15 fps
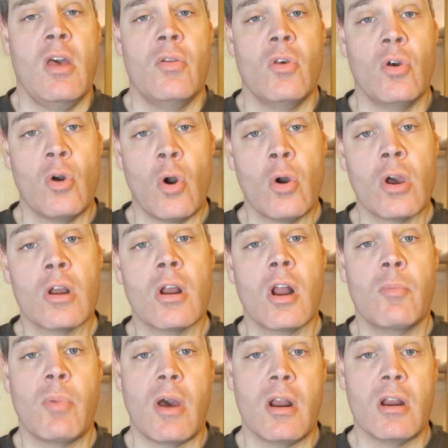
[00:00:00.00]
The
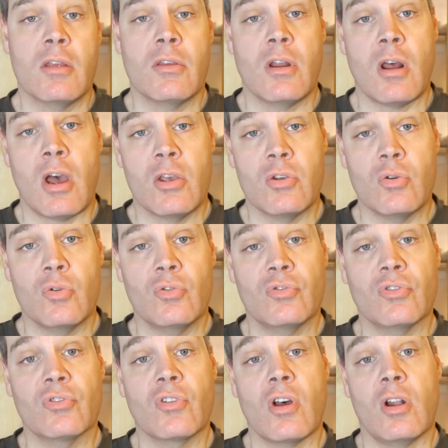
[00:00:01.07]
coconut bedding that I use
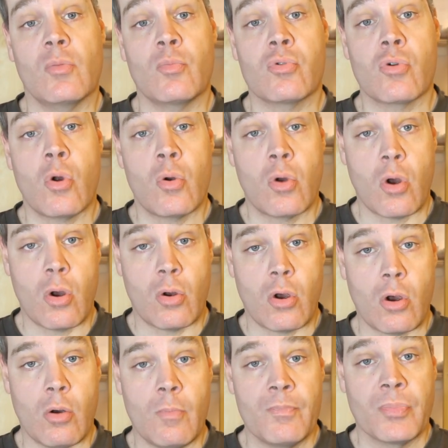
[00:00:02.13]
is called Pro
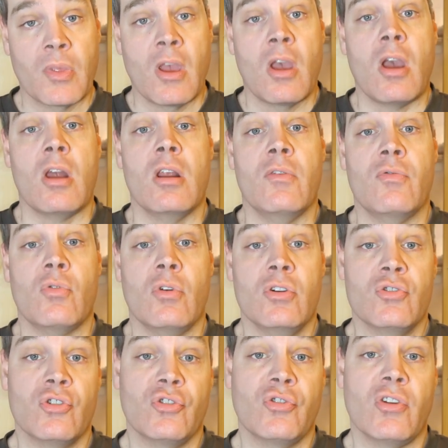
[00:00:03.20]
Coco, and if you're
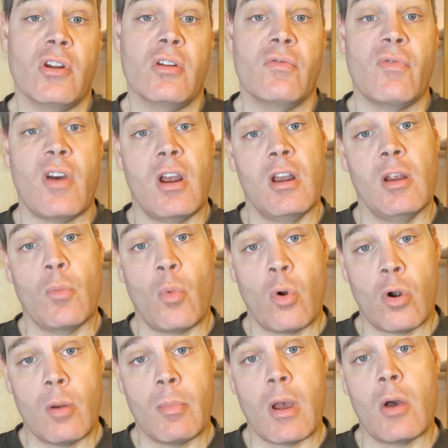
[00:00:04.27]
interested in finding
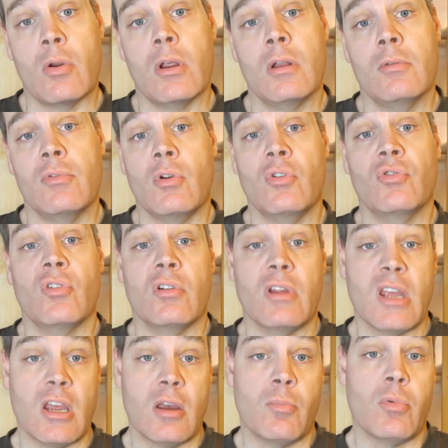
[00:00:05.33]
more about it, there's a
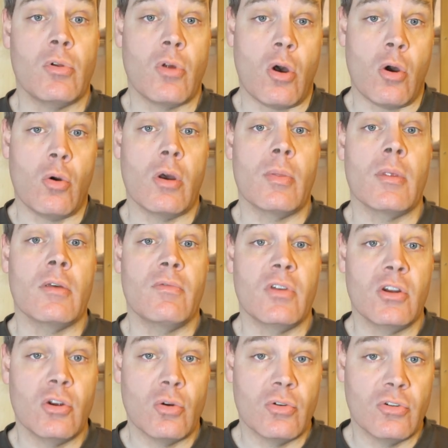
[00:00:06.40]
link below in the
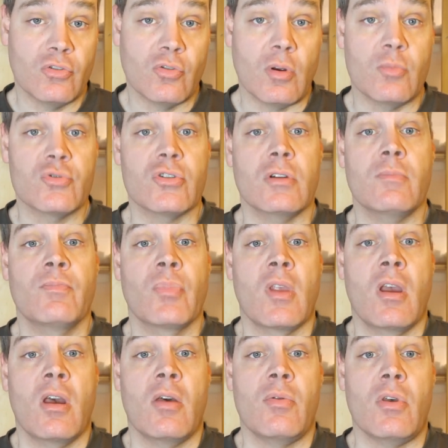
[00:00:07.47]
video description
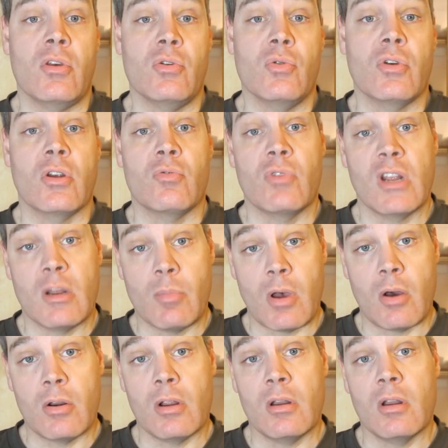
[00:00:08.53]
that you can read
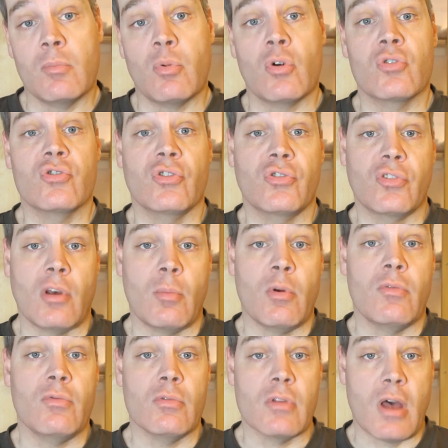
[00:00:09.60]
about it and purchase some
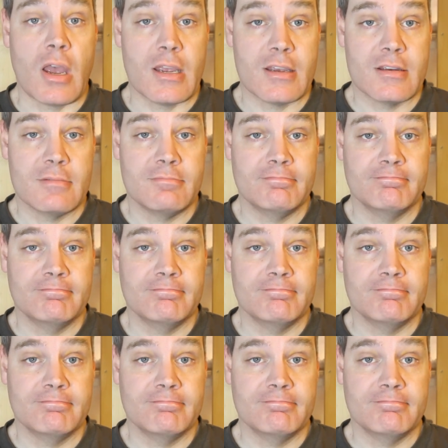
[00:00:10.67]
if you like.